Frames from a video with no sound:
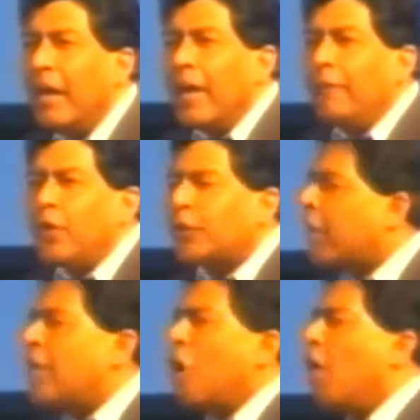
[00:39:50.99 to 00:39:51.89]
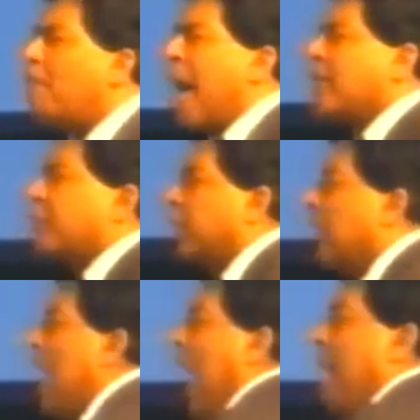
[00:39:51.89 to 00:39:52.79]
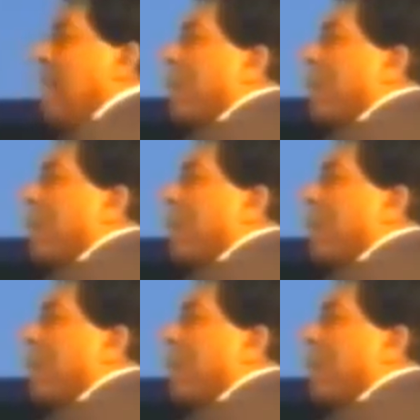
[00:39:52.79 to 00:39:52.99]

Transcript: If you're saying, no, Pastor, I'm a